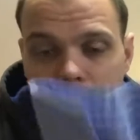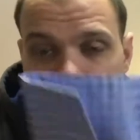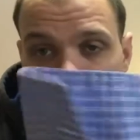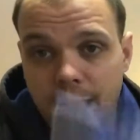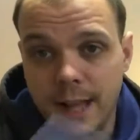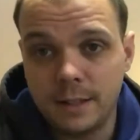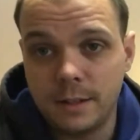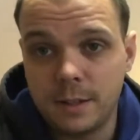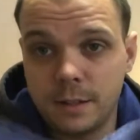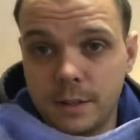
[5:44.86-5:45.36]

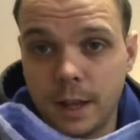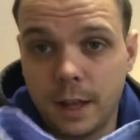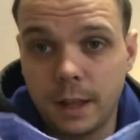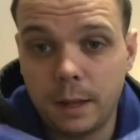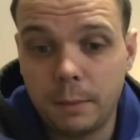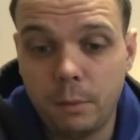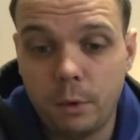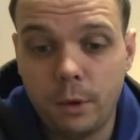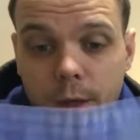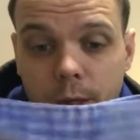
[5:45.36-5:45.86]
That's a
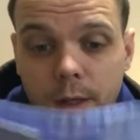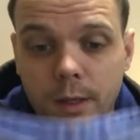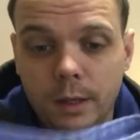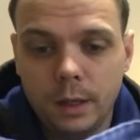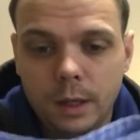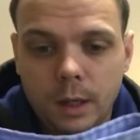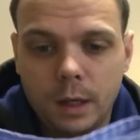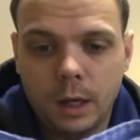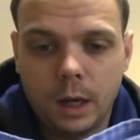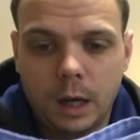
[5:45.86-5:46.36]
selling point.
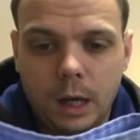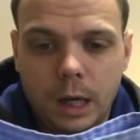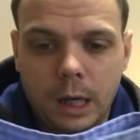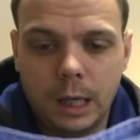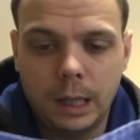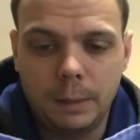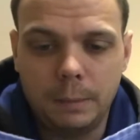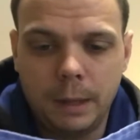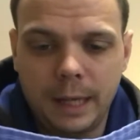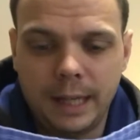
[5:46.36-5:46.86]

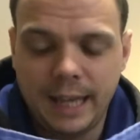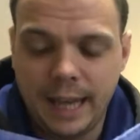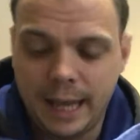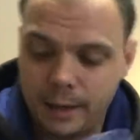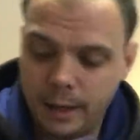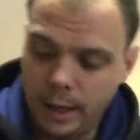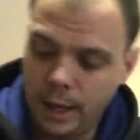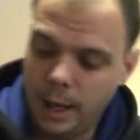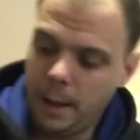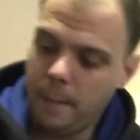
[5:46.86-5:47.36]

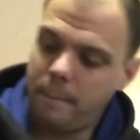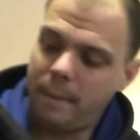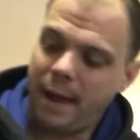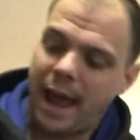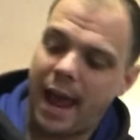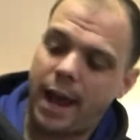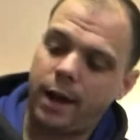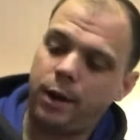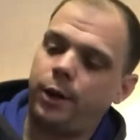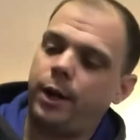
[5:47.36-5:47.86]
Again,
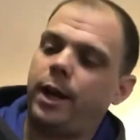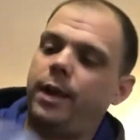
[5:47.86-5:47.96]
pattern